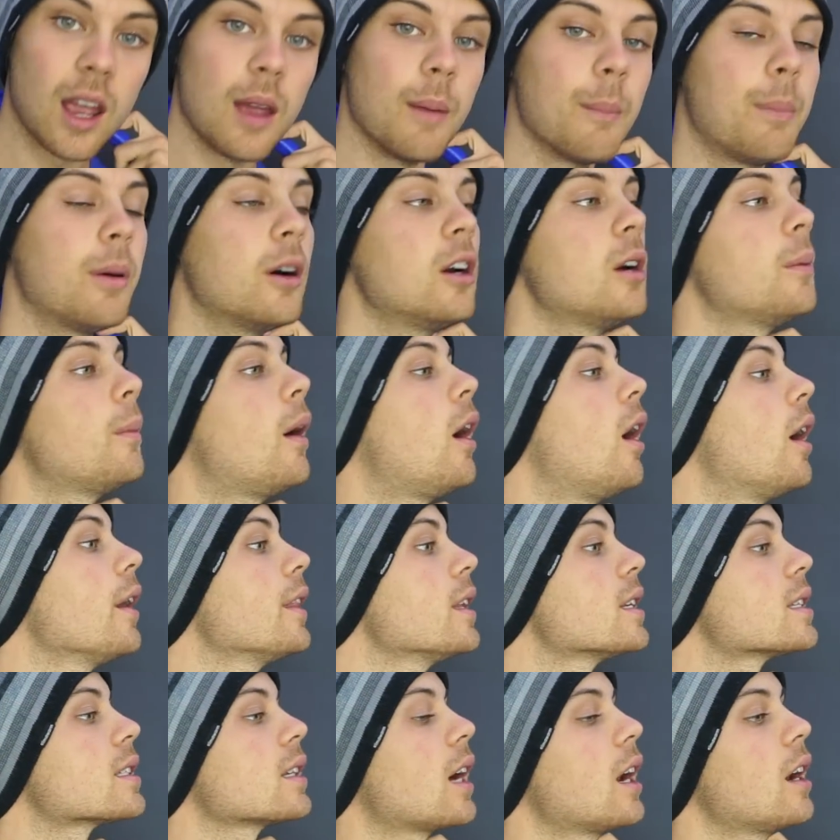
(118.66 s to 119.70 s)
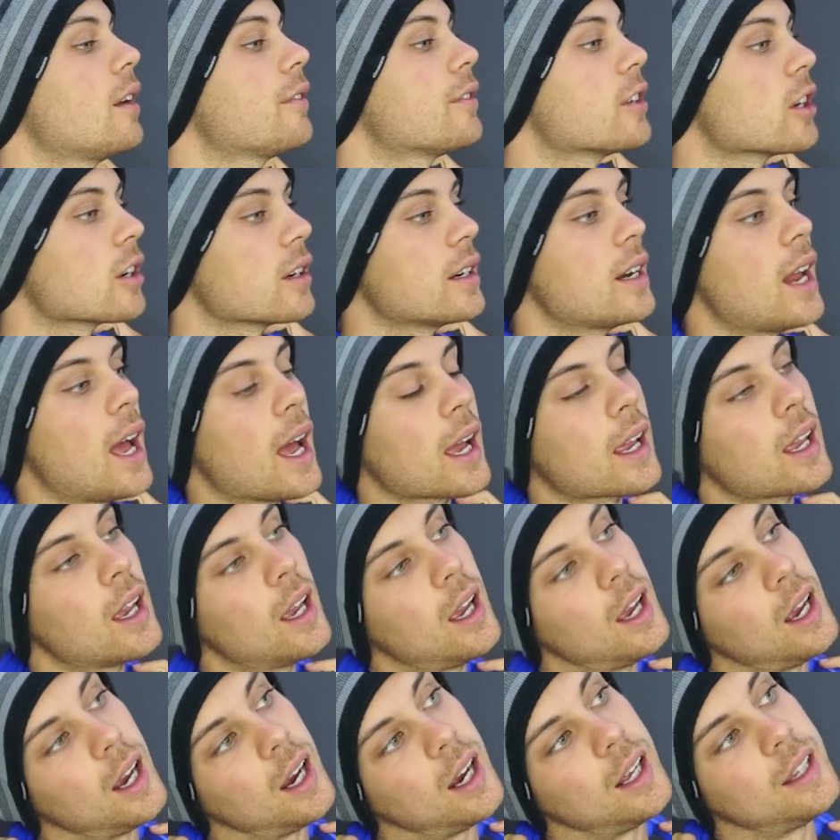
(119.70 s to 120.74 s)
and put them on the side of your neck,
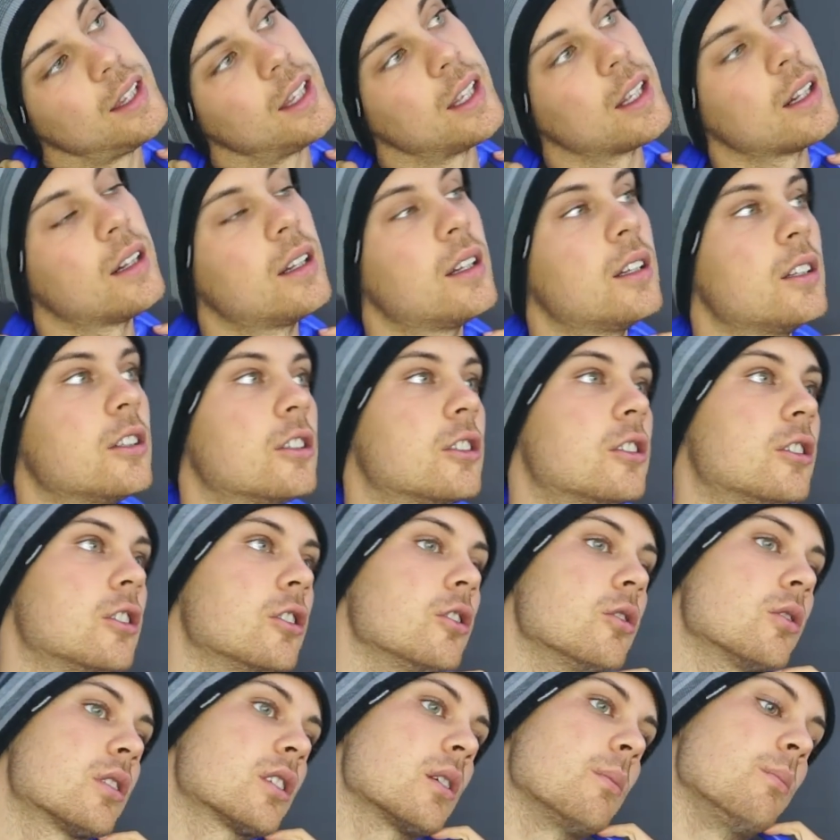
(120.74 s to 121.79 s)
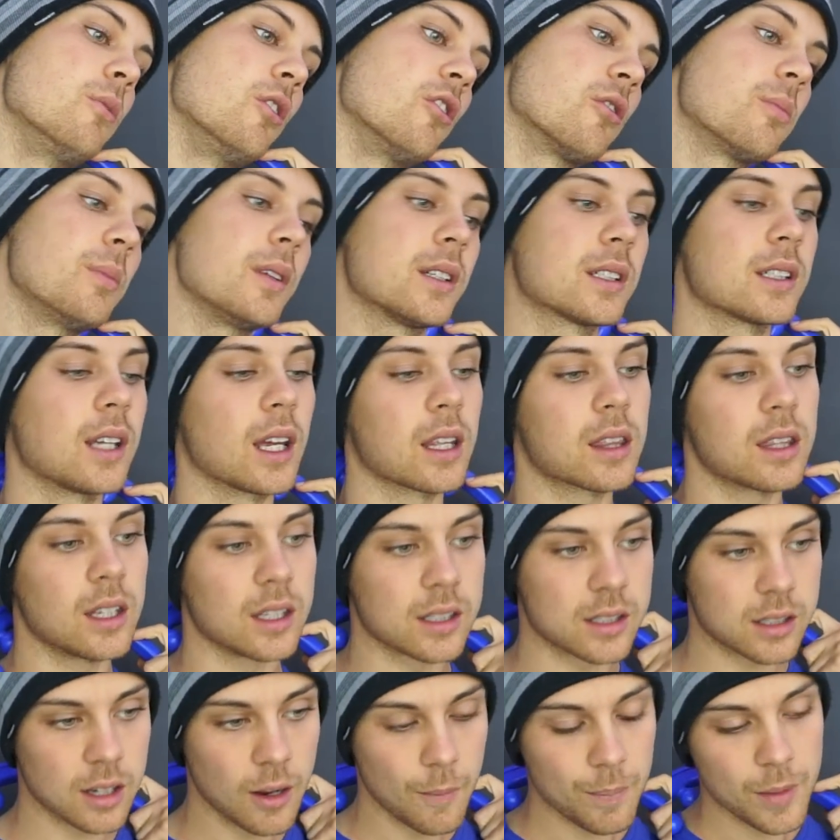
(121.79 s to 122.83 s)
and then do some movements like
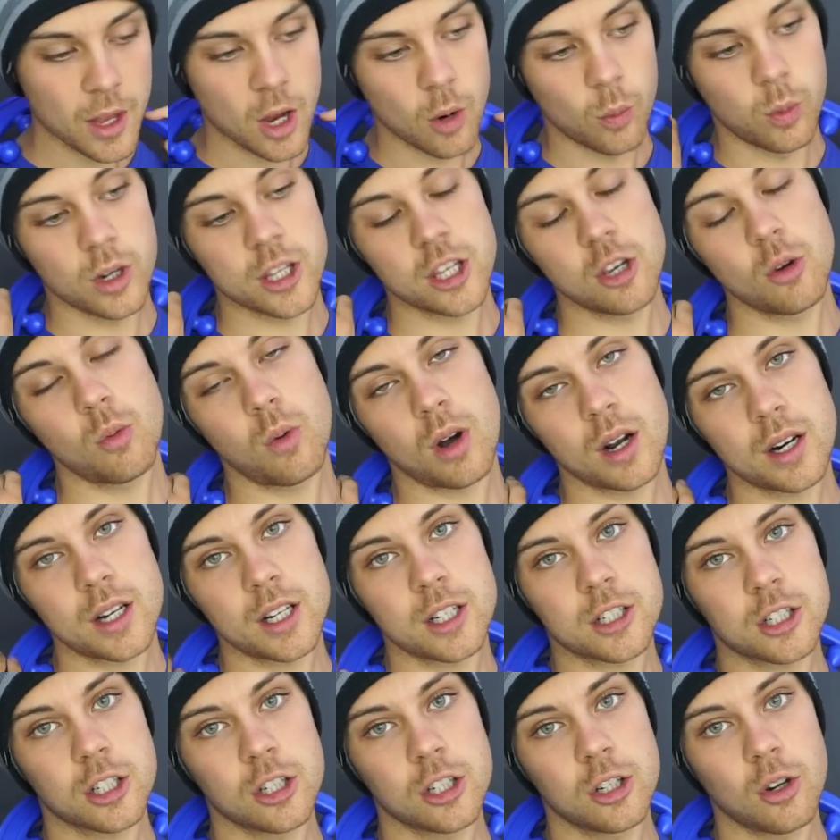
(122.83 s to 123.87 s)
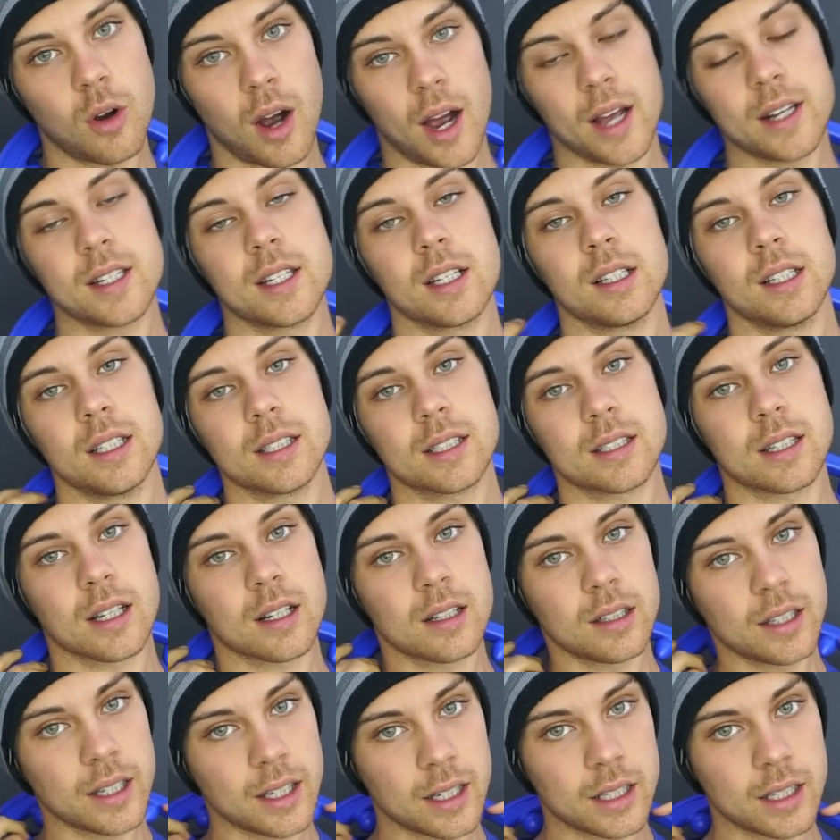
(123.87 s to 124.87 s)
this. What you want to do idealistically